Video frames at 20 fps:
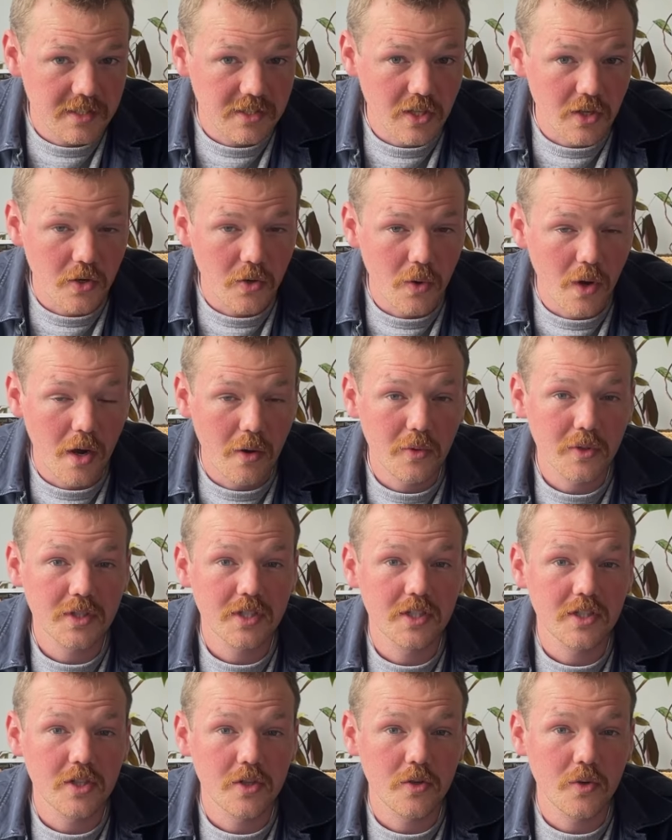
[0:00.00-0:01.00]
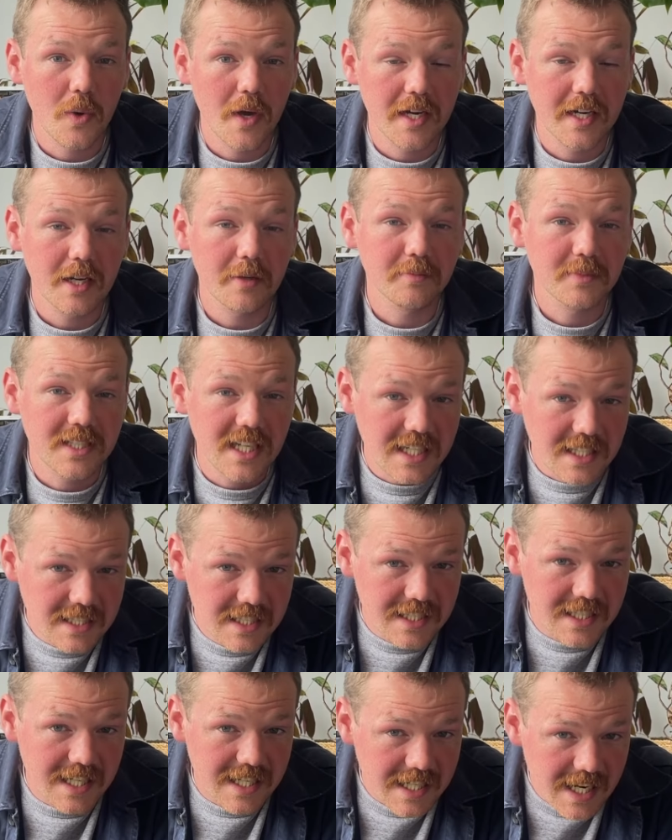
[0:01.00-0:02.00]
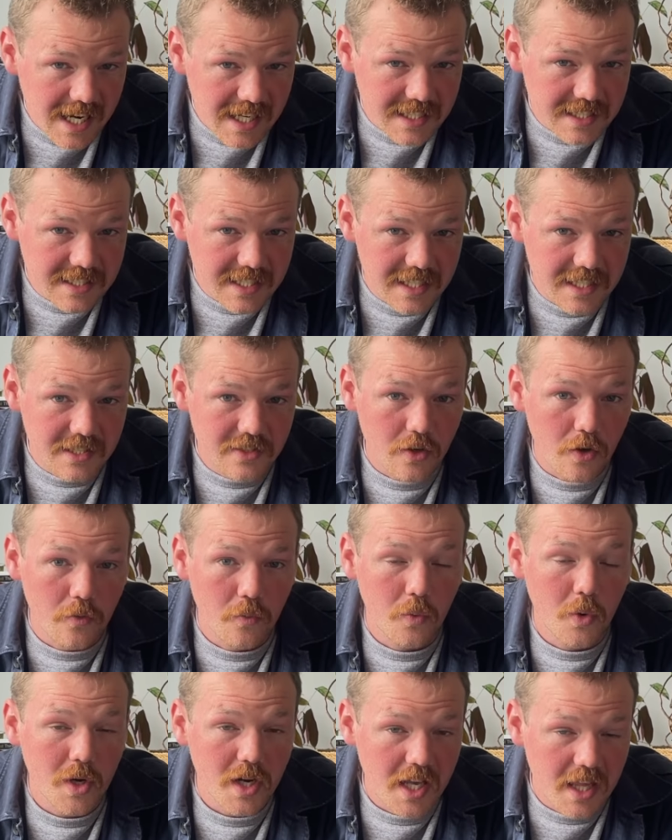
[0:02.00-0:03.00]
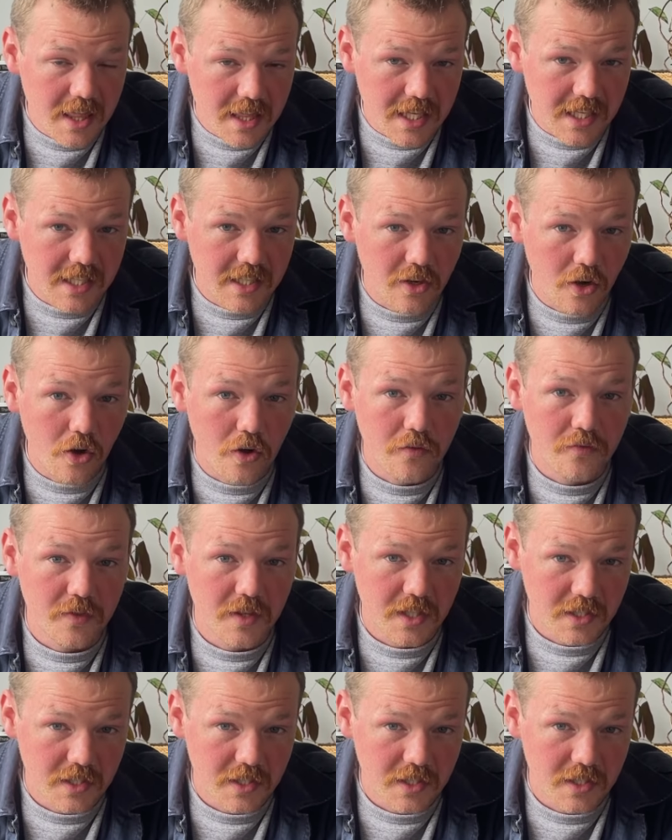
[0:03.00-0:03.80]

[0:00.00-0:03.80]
So I wanted to do an updated analysis of what I think of the